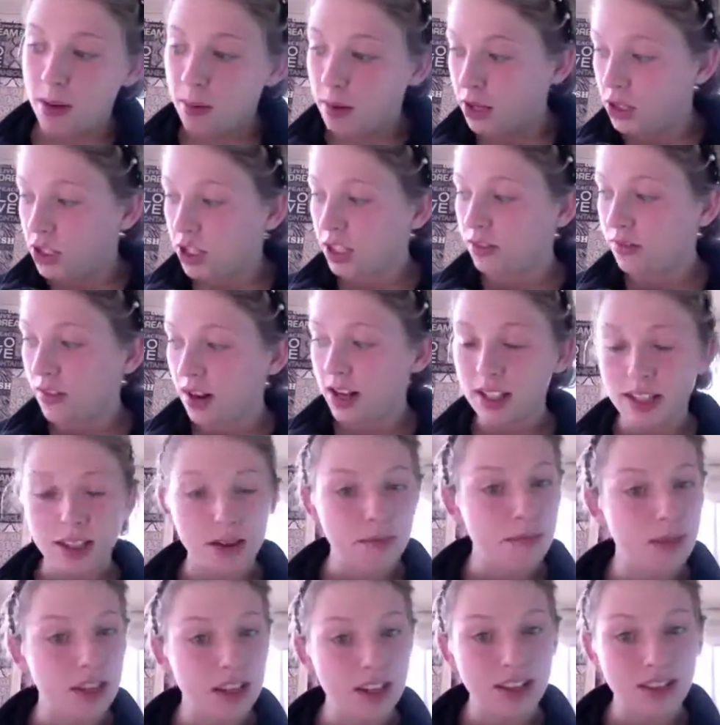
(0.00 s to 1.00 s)
But just find
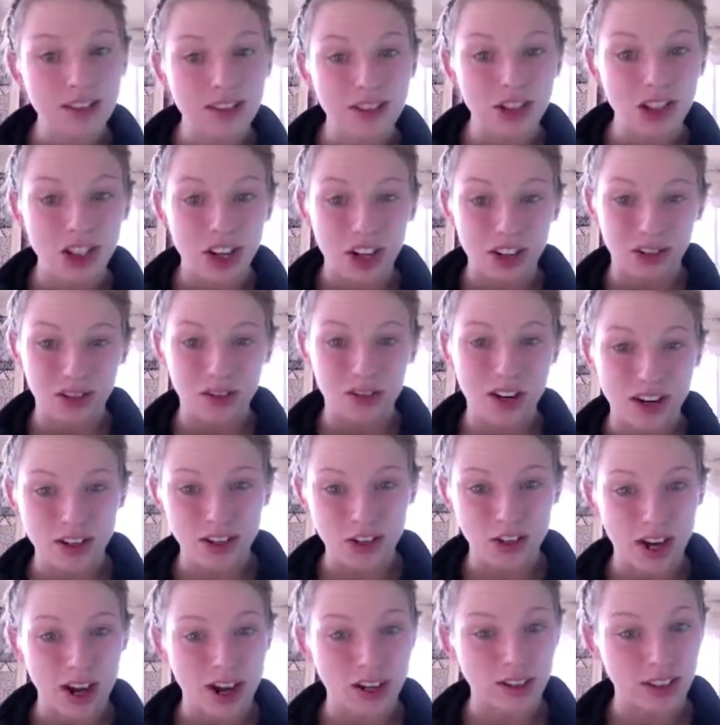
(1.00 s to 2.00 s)
something junk
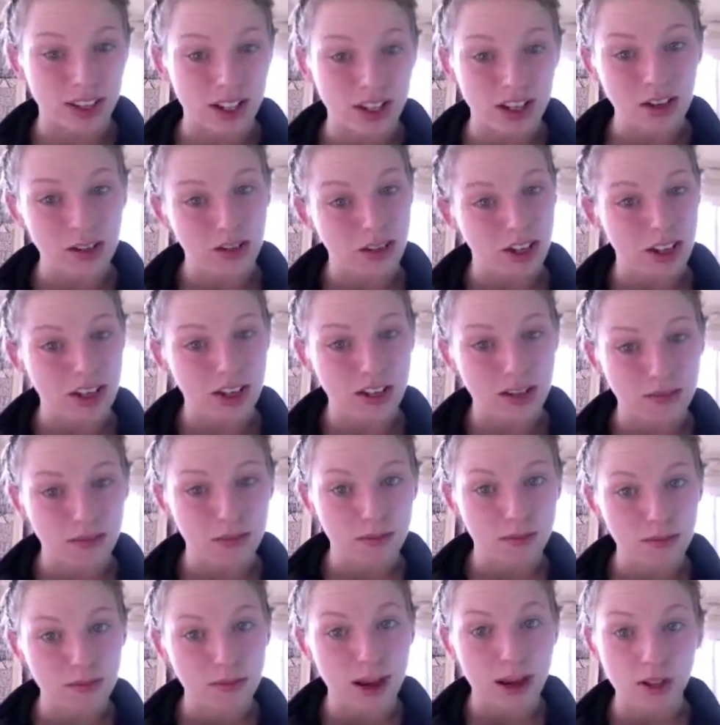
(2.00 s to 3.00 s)
around your house that you can
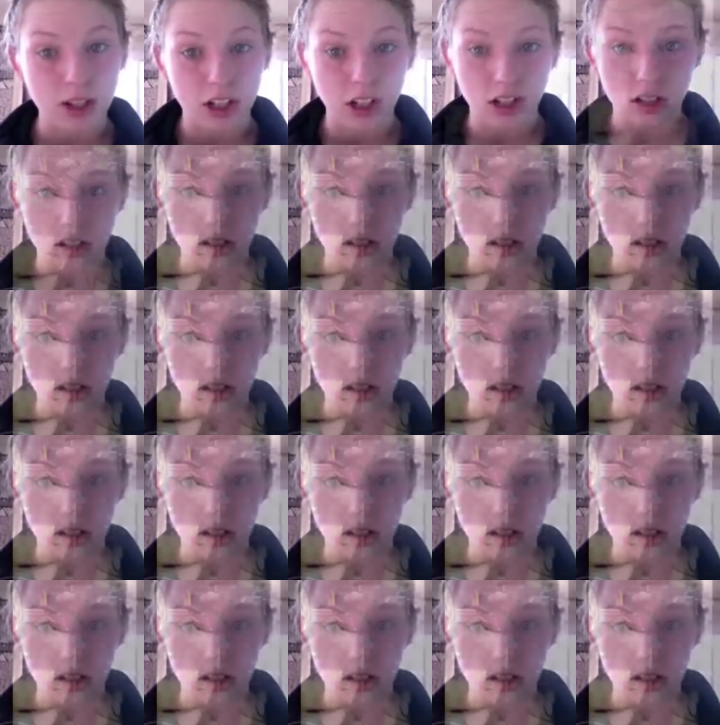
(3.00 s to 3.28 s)
mount it